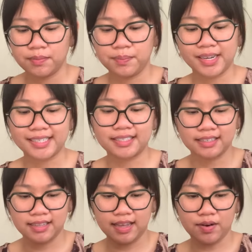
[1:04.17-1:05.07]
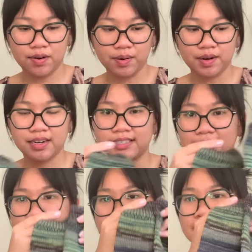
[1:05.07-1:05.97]
but they are
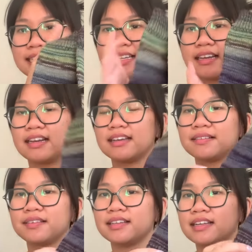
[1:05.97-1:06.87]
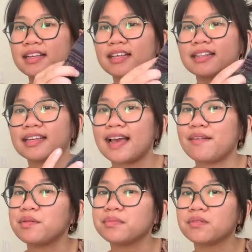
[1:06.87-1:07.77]
done. They
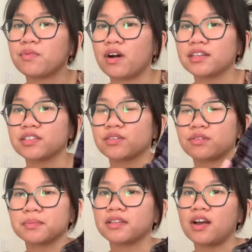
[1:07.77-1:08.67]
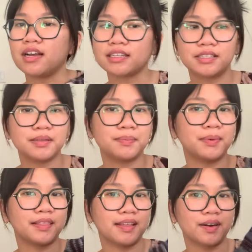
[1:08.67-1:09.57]
haven't been washed or blocked,
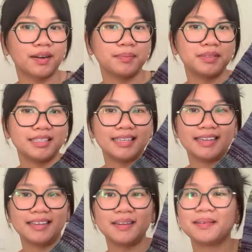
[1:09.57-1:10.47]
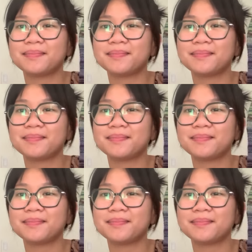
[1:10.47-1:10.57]
but they're completed.